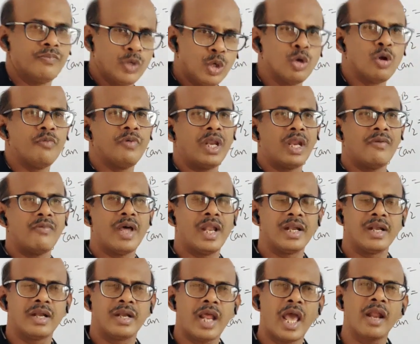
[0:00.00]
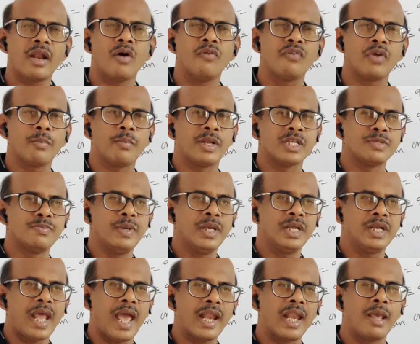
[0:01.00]
You know very well tan of A plus B,
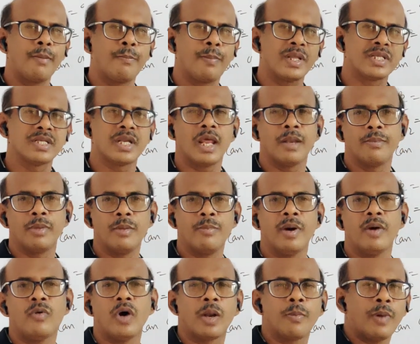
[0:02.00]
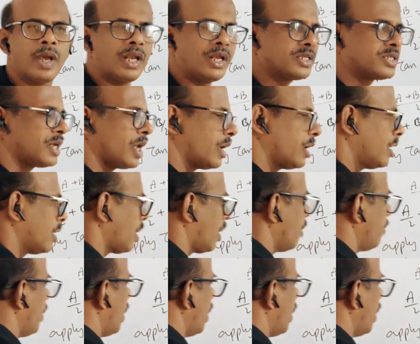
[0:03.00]
tan A plus tan B by 1 minus tan A tan